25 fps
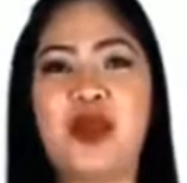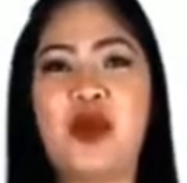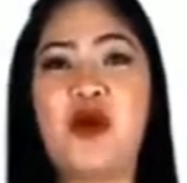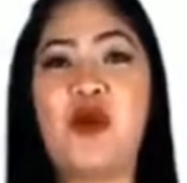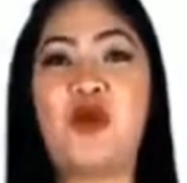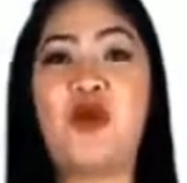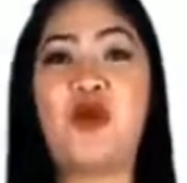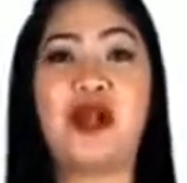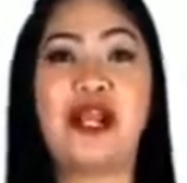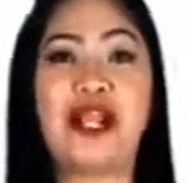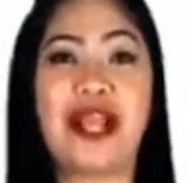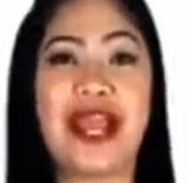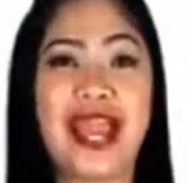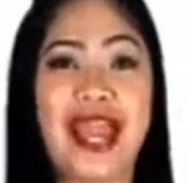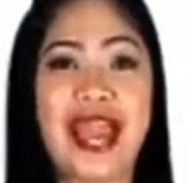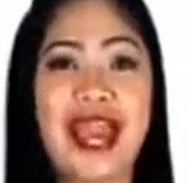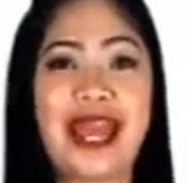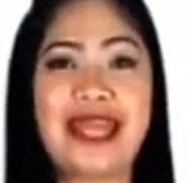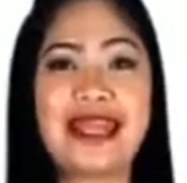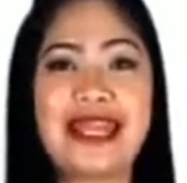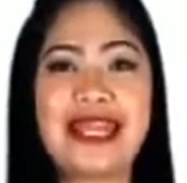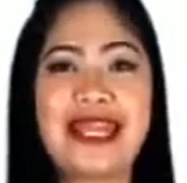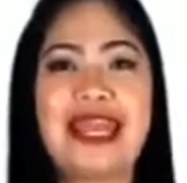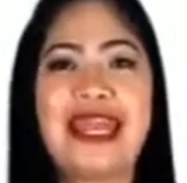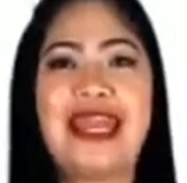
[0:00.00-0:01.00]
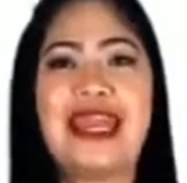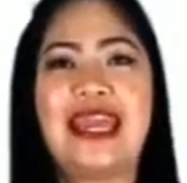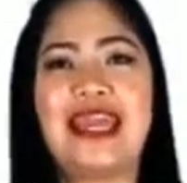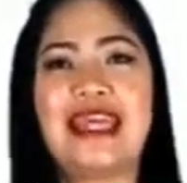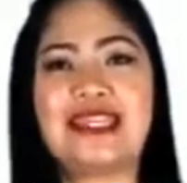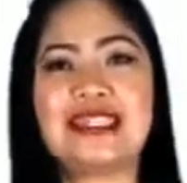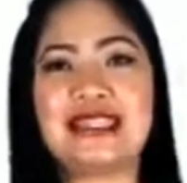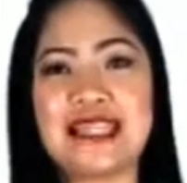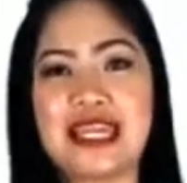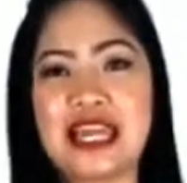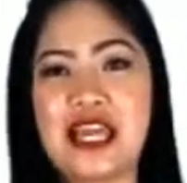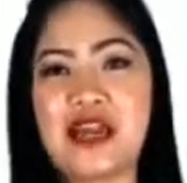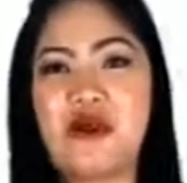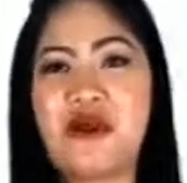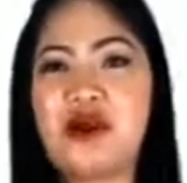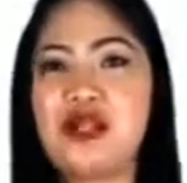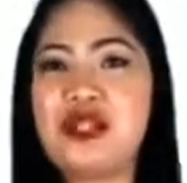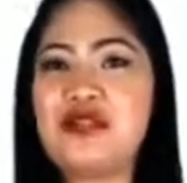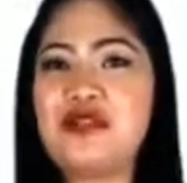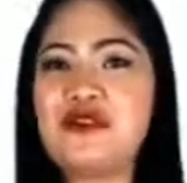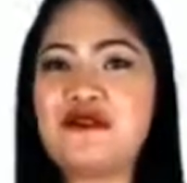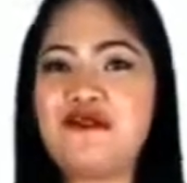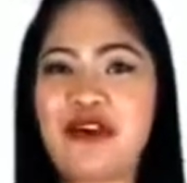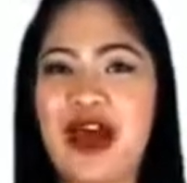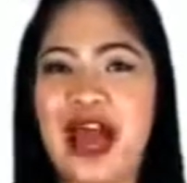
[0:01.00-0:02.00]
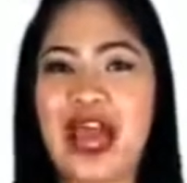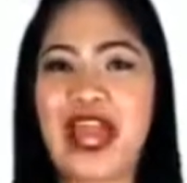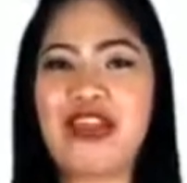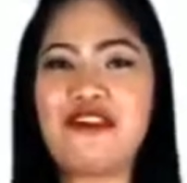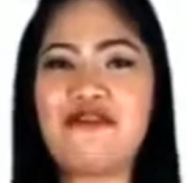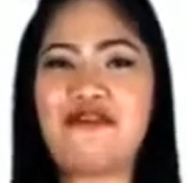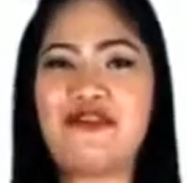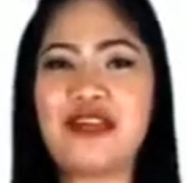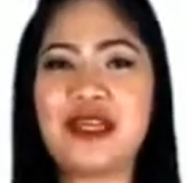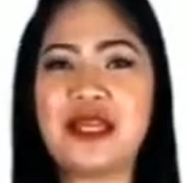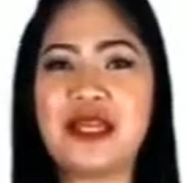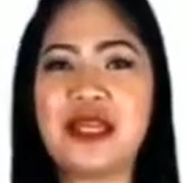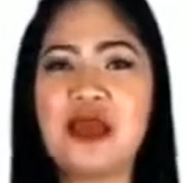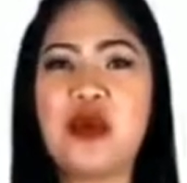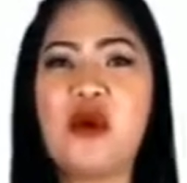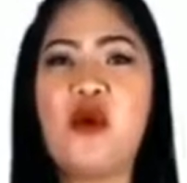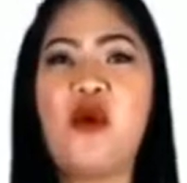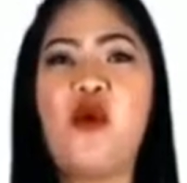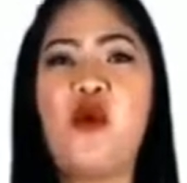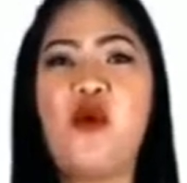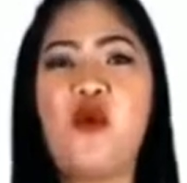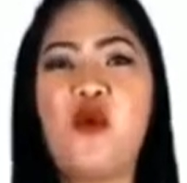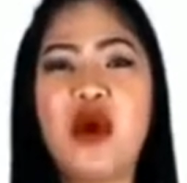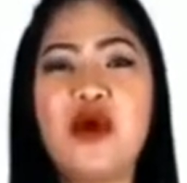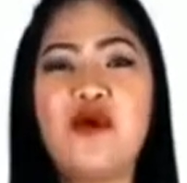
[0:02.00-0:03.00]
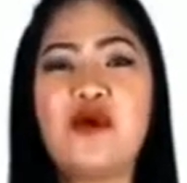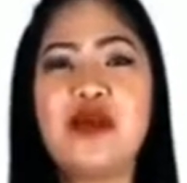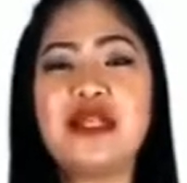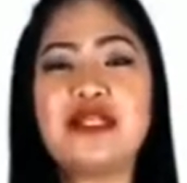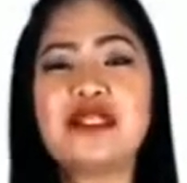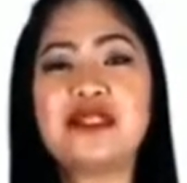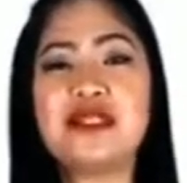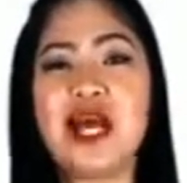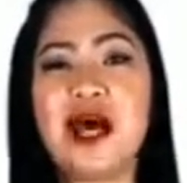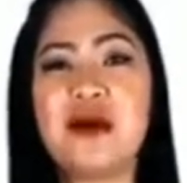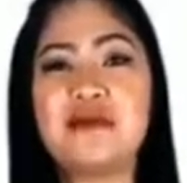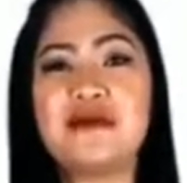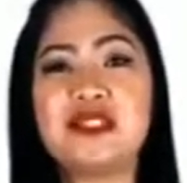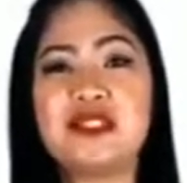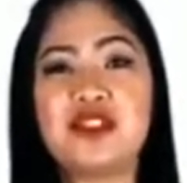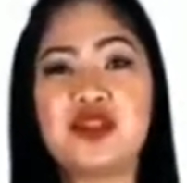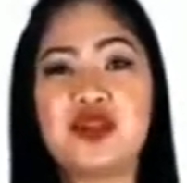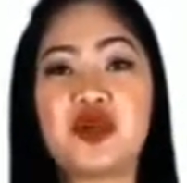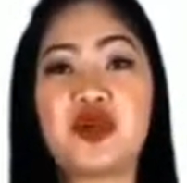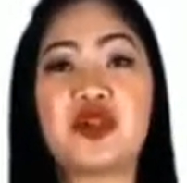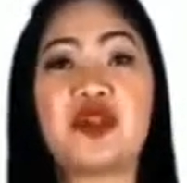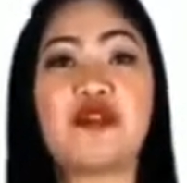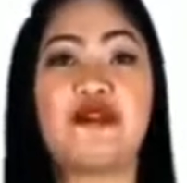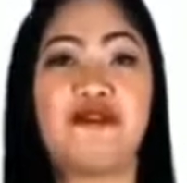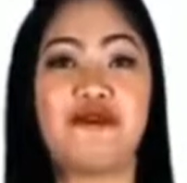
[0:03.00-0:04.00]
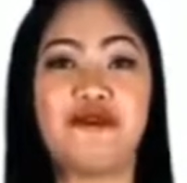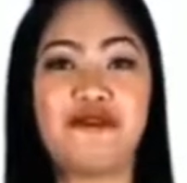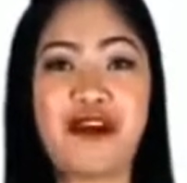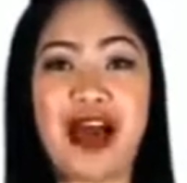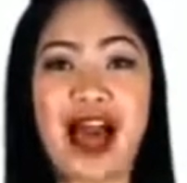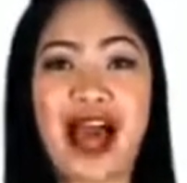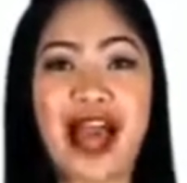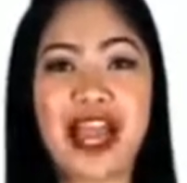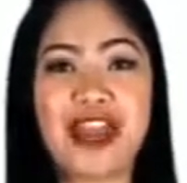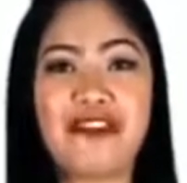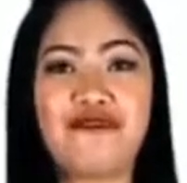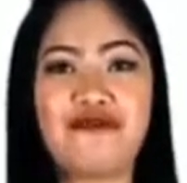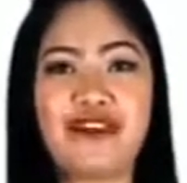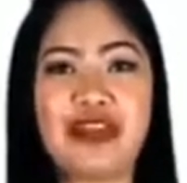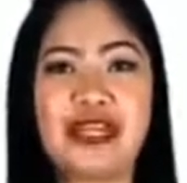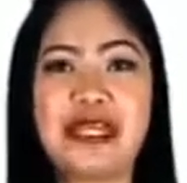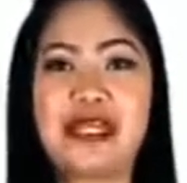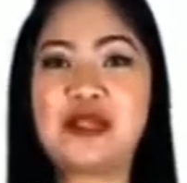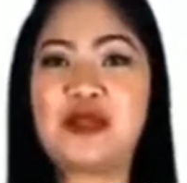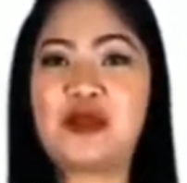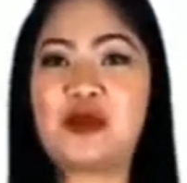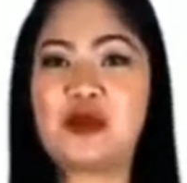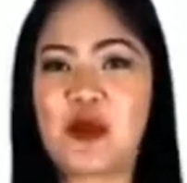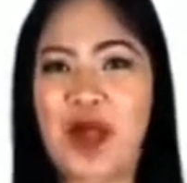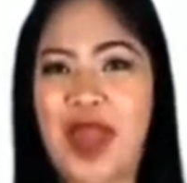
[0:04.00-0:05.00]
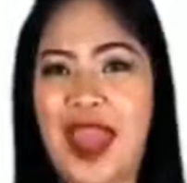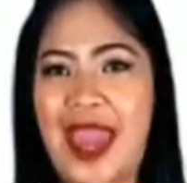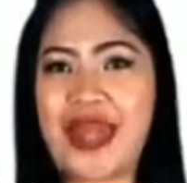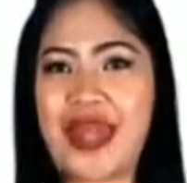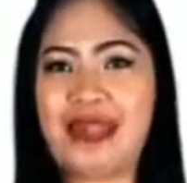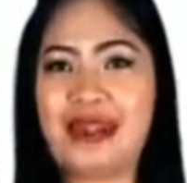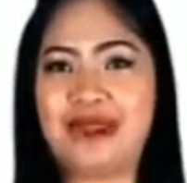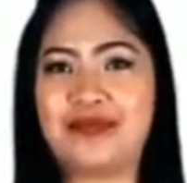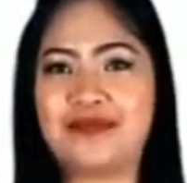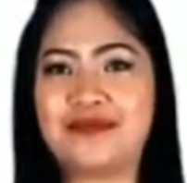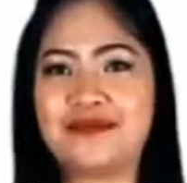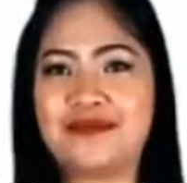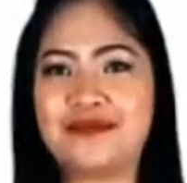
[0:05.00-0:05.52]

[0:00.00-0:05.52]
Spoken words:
where n is equal to 5, we will substitute 5 to n,